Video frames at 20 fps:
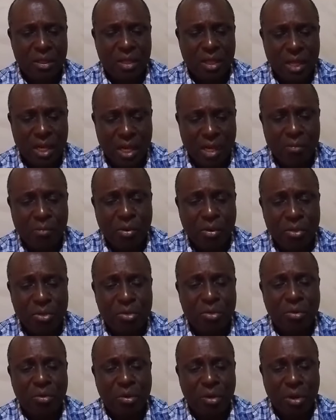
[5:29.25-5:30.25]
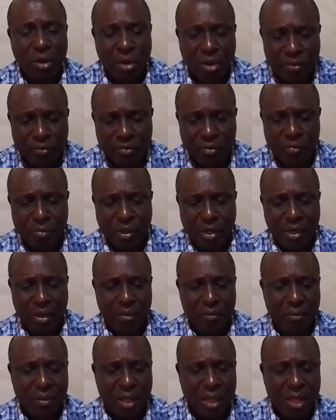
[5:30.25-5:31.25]
how much you loved
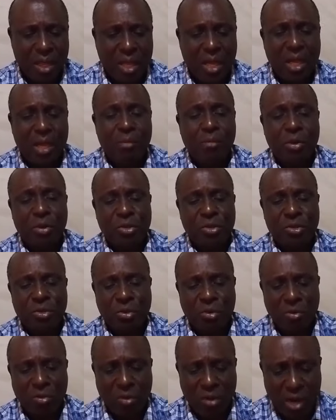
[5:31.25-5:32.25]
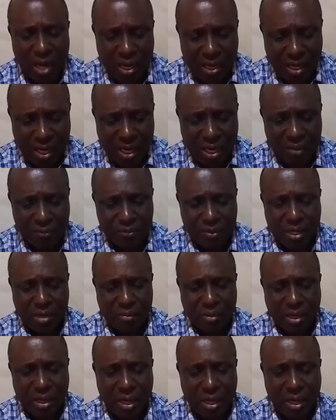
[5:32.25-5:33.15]
me, how much you ran after me,